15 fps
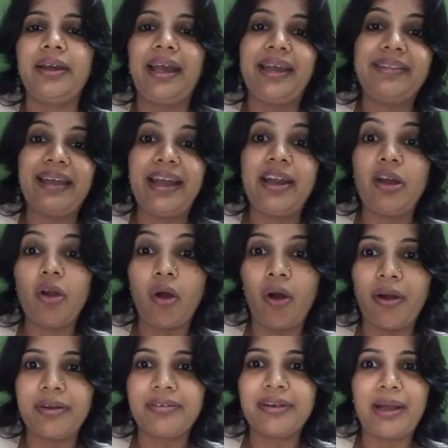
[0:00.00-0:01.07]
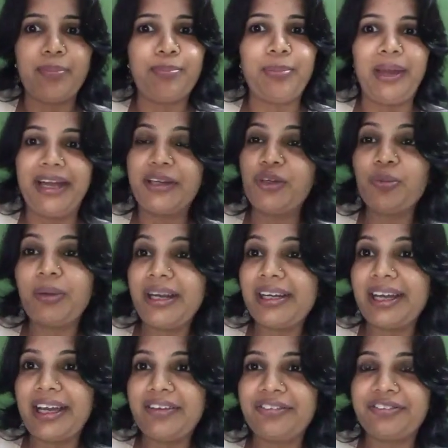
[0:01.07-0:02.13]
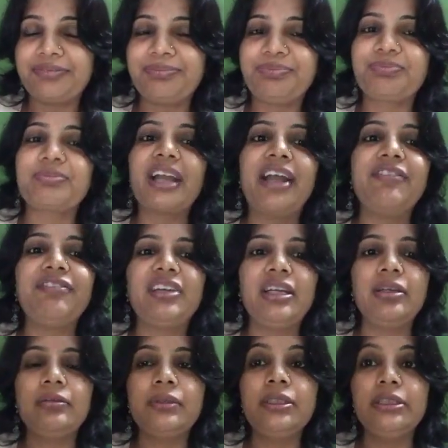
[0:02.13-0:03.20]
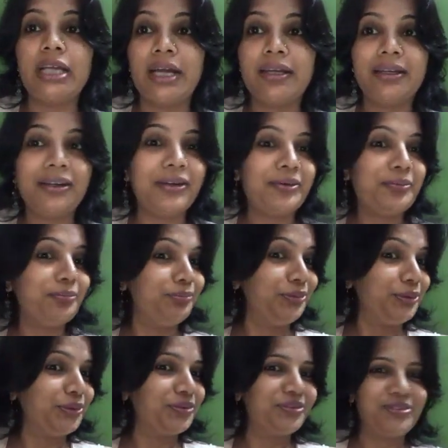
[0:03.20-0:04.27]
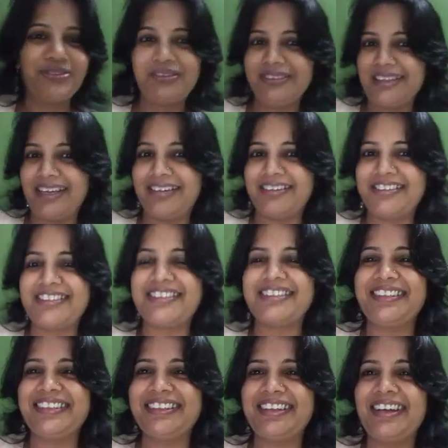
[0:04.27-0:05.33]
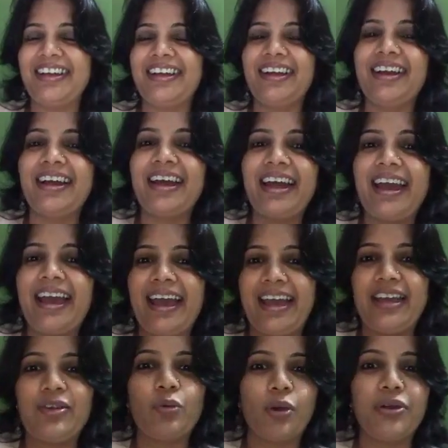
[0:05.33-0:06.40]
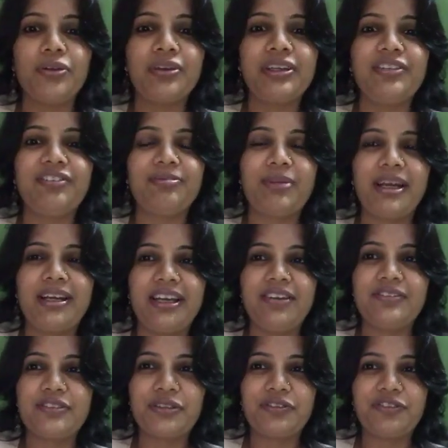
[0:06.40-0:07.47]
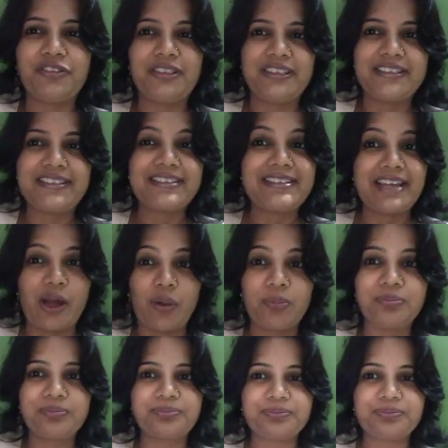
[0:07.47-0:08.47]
And thank God, I'm back to my life. I feel younger, beautiful, energetic, and want to live my life to the fullest now.